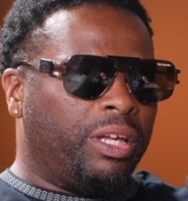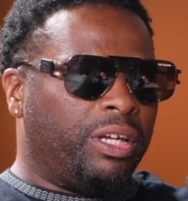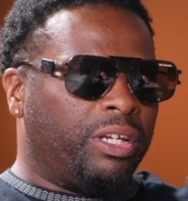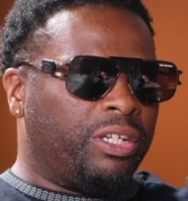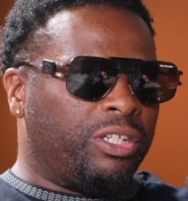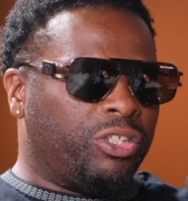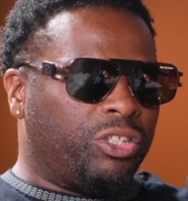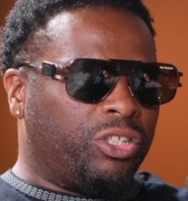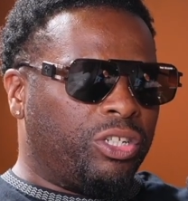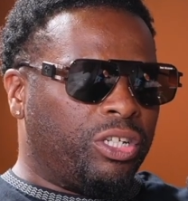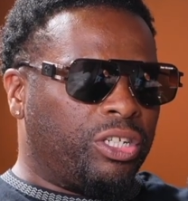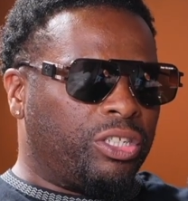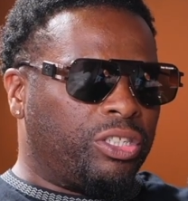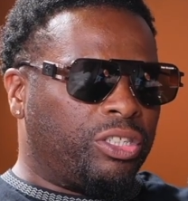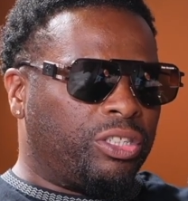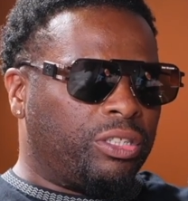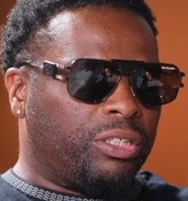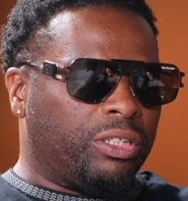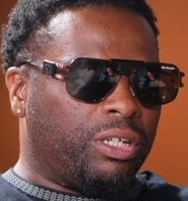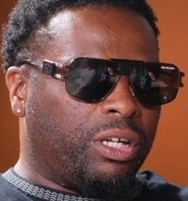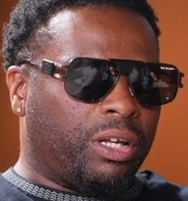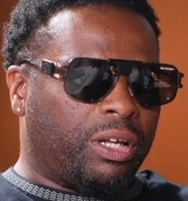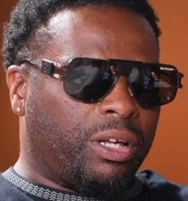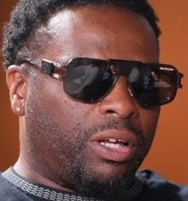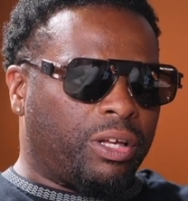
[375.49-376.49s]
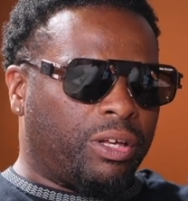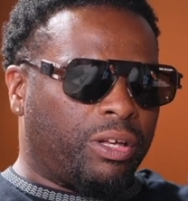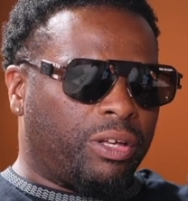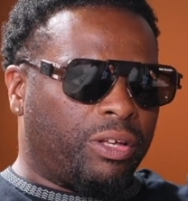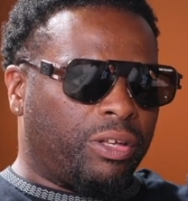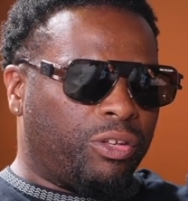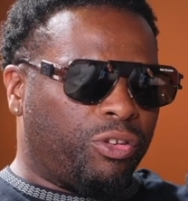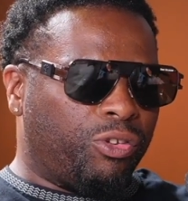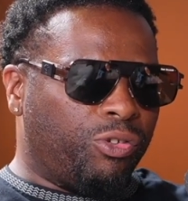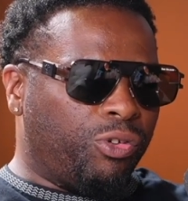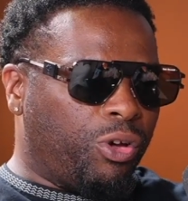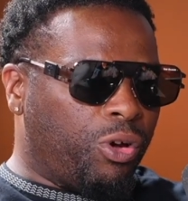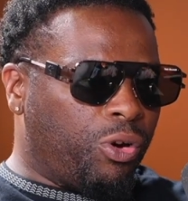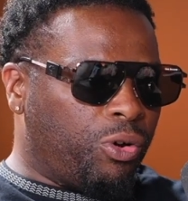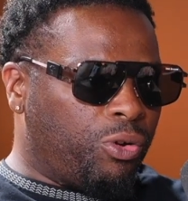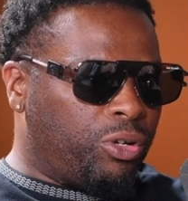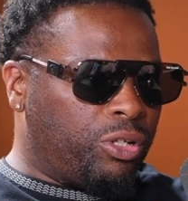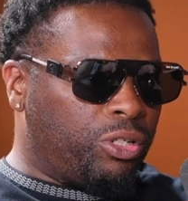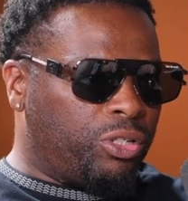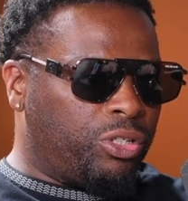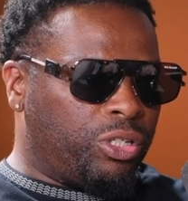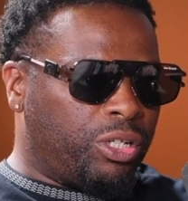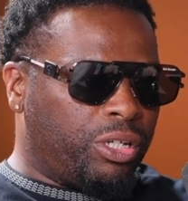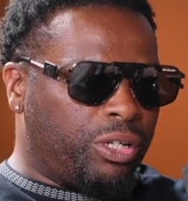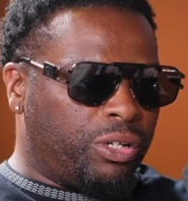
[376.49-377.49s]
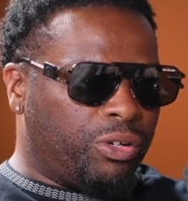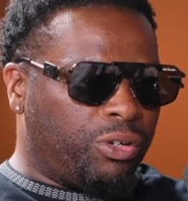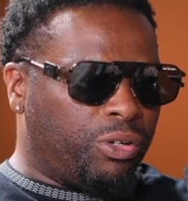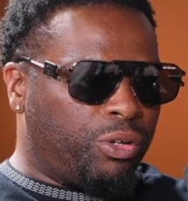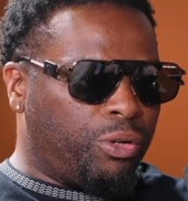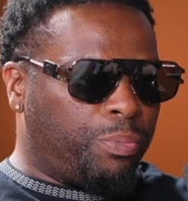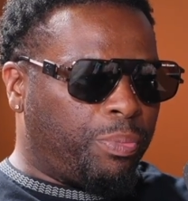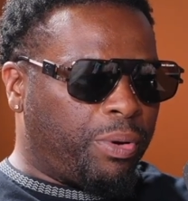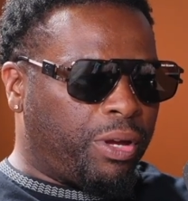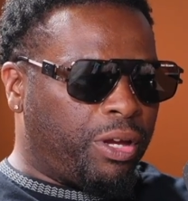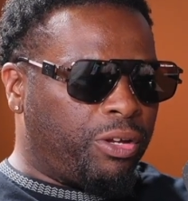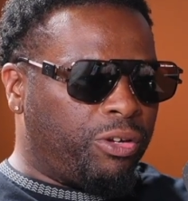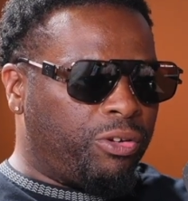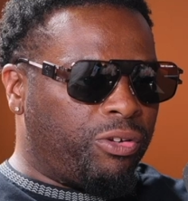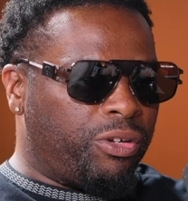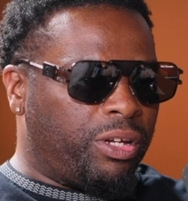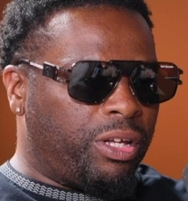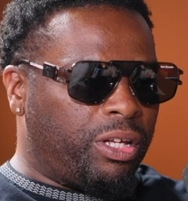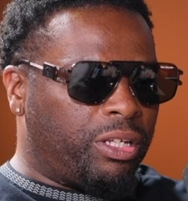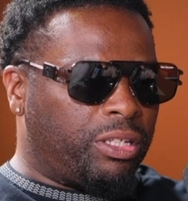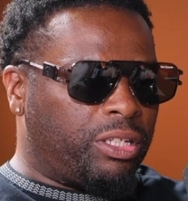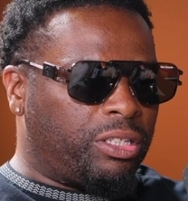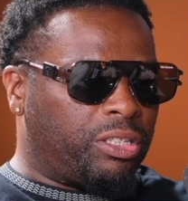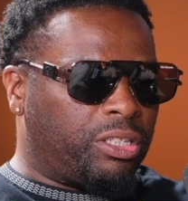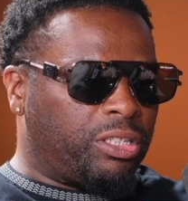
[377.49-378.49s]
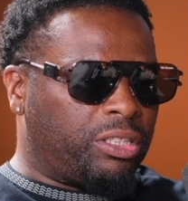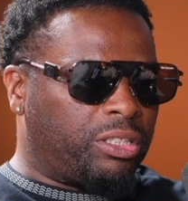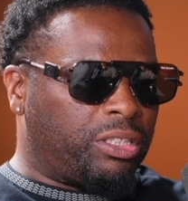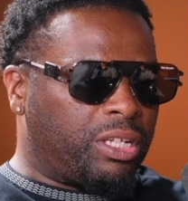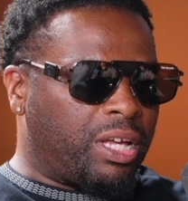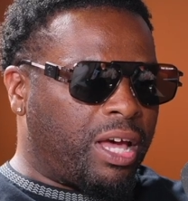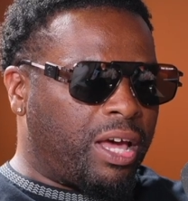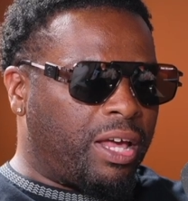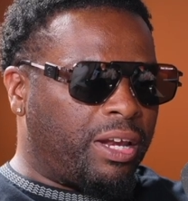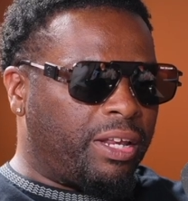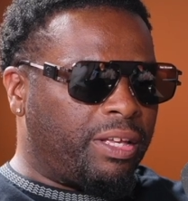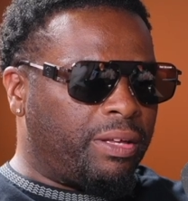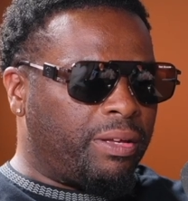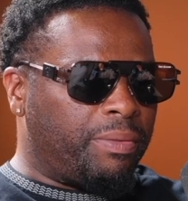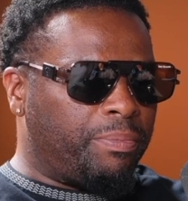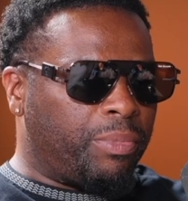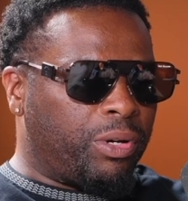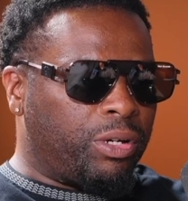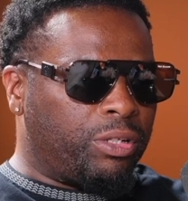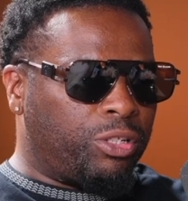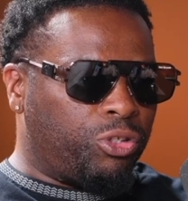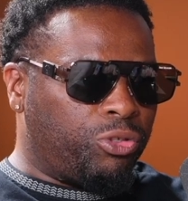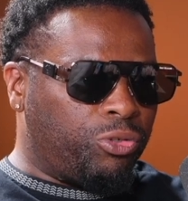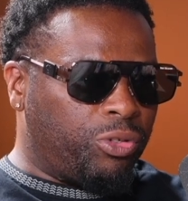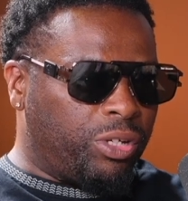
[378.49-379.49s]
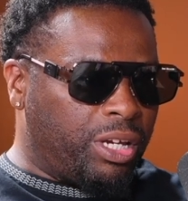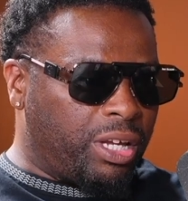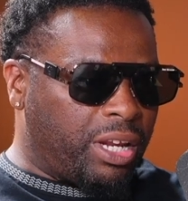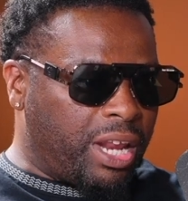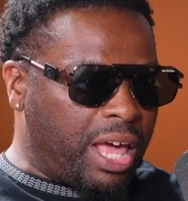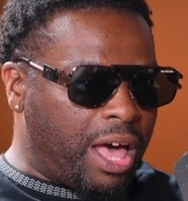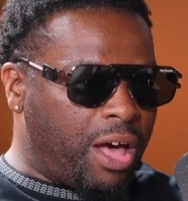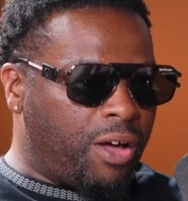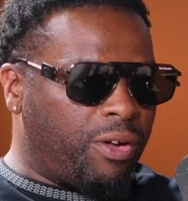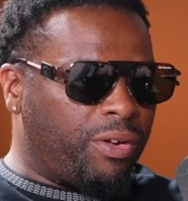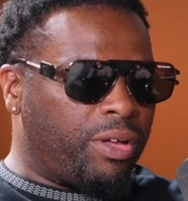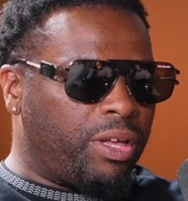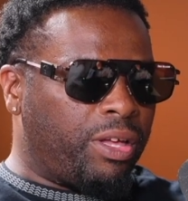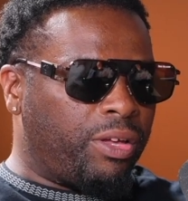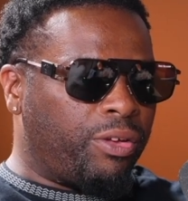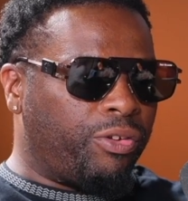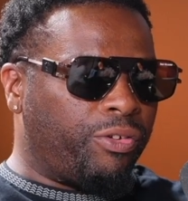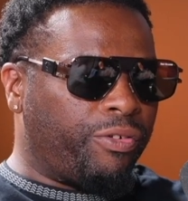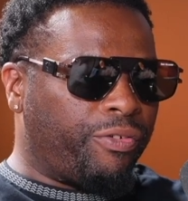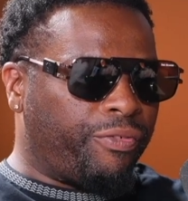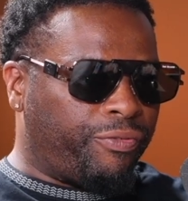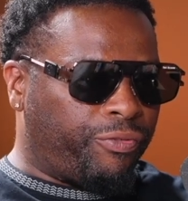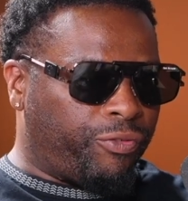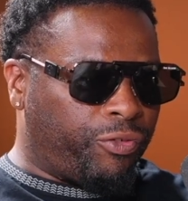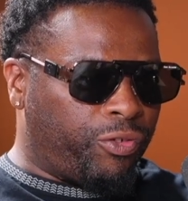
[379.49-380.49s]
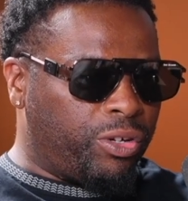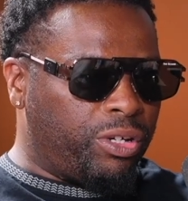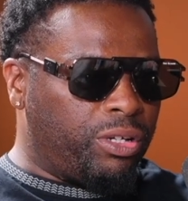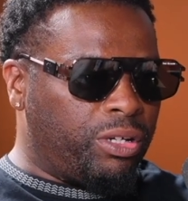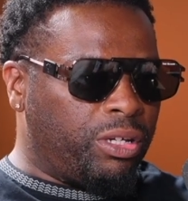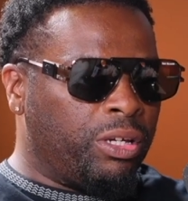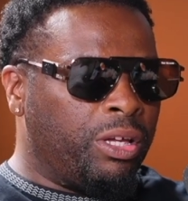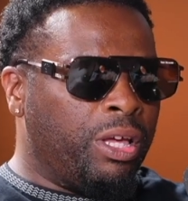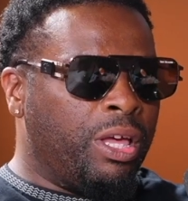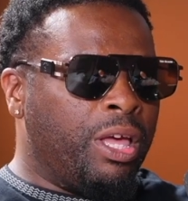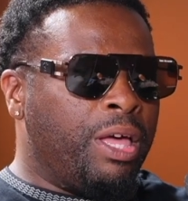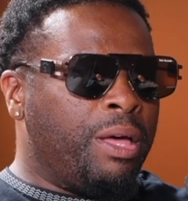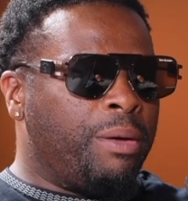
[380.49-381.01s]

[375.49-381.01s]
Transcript: It's just, you go to jail, you pay your debt to society, but you get out and you're free,